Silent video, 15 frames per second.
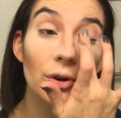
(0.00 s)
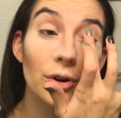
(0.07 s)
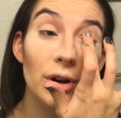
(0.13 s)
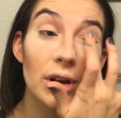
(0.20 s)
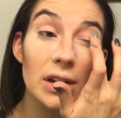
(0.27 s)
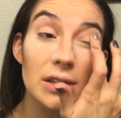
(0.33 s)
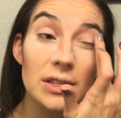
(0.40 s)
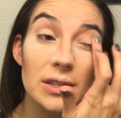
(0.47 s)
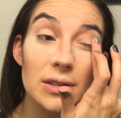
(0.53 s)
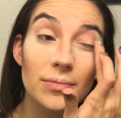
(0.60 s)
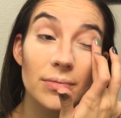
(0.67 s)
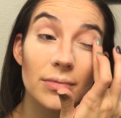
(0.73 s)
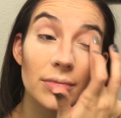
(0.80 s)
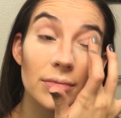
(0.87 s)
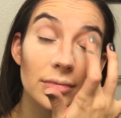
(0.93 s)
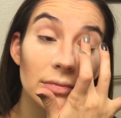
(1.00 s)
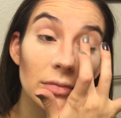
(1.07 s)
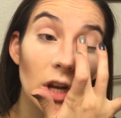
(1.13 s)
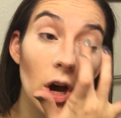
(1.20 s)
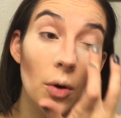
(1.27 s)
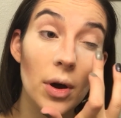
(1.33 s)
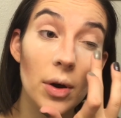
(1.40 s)
crease.
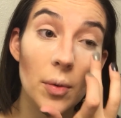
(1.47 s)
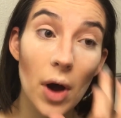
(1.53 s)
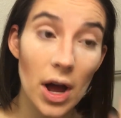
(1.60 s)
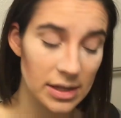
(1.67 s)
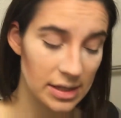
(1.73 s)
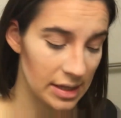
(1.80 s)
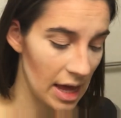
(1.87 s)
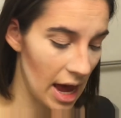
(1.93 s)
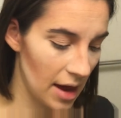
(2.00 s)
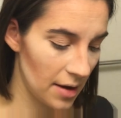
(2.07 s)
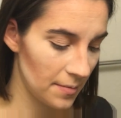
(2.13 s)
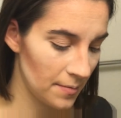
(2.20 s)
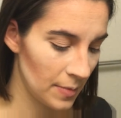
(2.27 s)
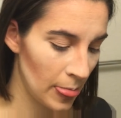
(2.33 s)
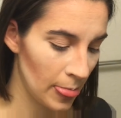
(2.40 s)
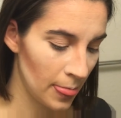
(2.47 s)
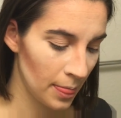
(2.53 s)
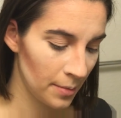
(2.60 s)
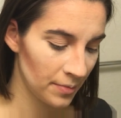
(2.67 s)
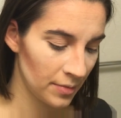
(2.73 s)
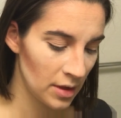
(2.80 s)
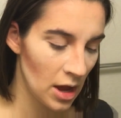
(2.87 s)
No one wants that.
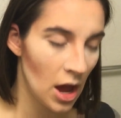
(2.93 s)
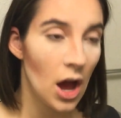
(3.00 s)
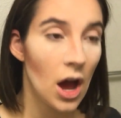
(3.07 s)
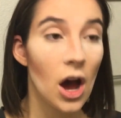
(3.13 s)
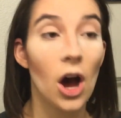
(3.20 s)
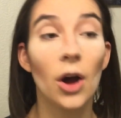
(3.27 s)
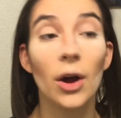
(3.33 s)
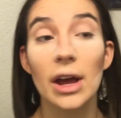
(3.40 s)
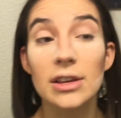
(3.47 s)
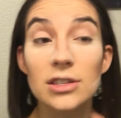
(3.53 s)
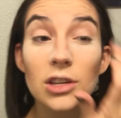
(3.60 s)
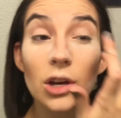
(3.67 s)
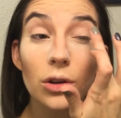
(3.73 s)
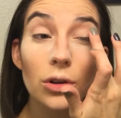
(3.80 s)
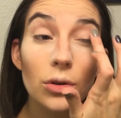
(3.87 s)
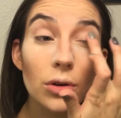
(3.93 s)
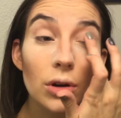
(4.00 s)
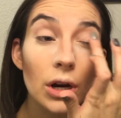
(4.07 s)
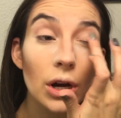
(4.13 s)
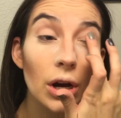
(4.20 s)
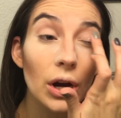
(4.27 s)
Okay, so you